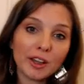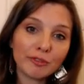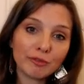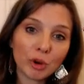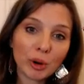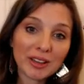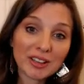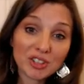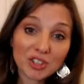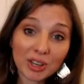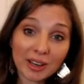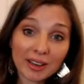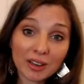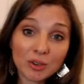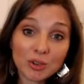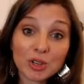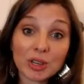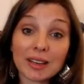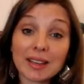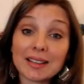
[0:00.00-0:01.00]
Voice
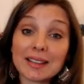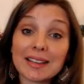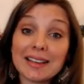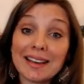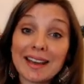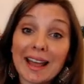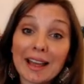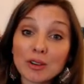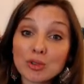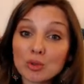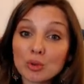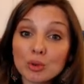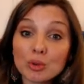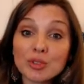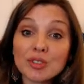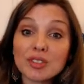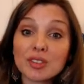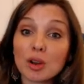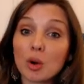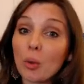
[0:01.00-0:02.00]
change is a natural
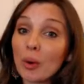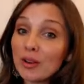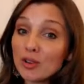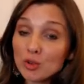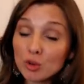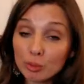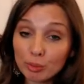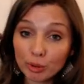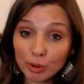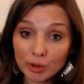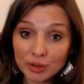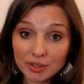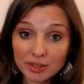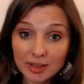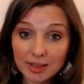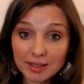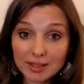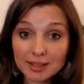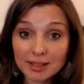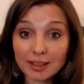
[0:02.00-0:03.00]
sequential
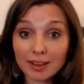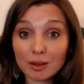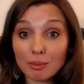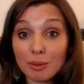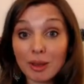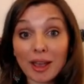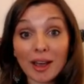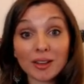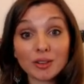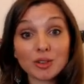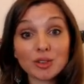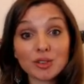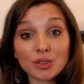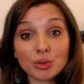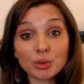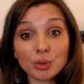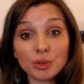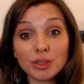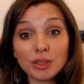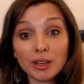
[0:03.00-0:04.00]
process that can be
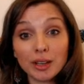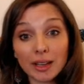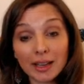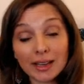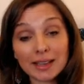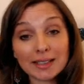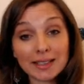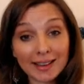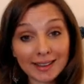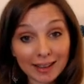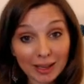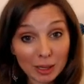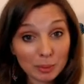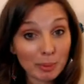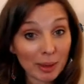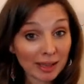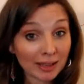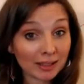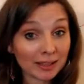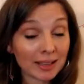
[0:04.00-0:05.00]
understood to keep
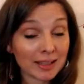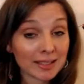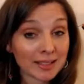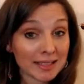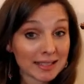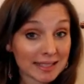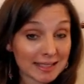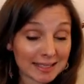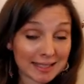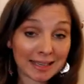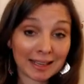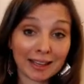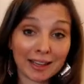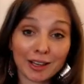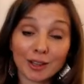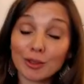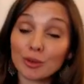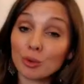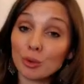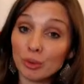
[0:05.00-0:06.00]
adolescents
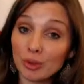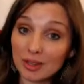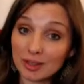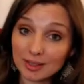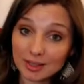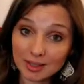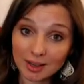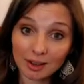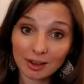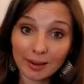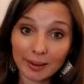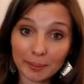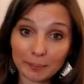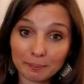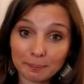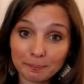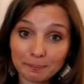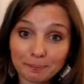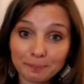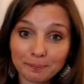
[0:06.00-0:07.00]
singing through this time.